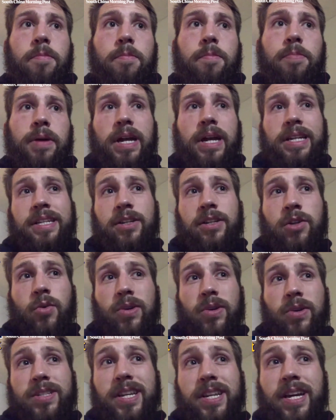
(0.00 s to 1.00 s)
but I didn't
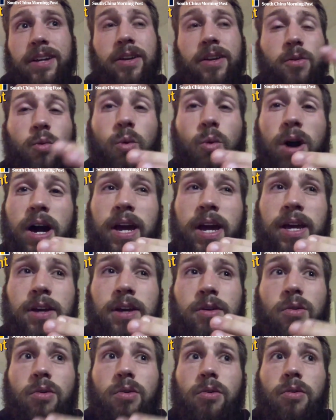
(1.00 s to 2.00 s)
know exactly
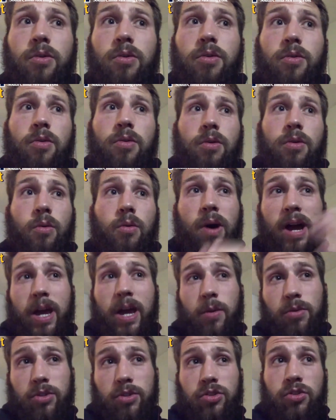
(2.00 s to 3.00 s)
why or why I
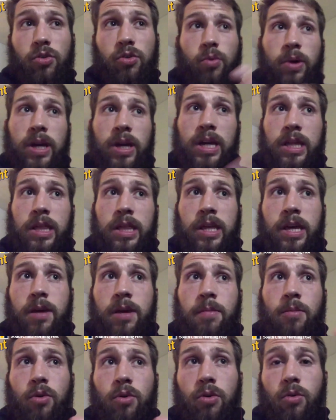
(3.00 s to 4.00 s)
was doing
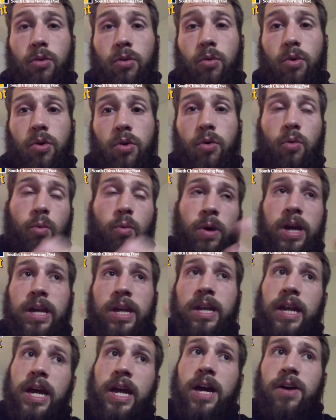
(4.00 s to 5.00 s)
them or
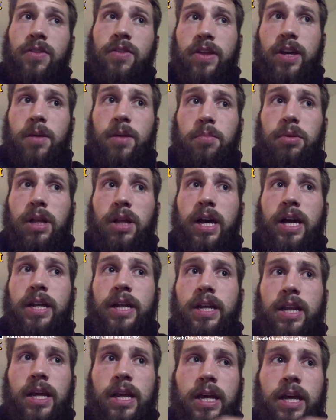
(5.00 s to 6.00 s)
when and how they
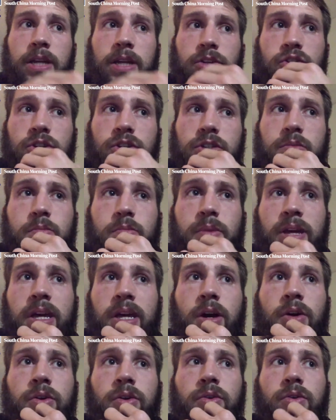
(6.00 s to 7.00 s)
applied it. And just
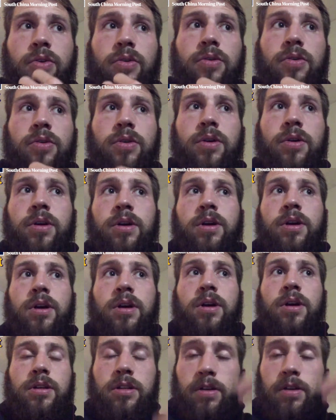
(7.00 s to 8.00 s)
being under
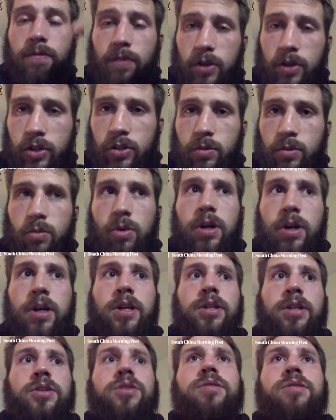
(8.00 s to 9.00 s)
Division
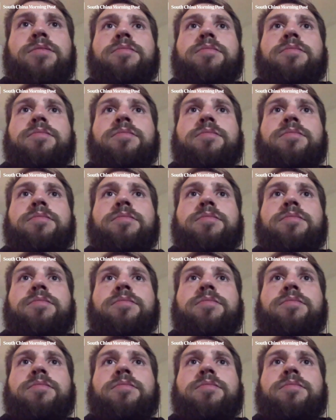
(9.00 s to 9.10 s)
1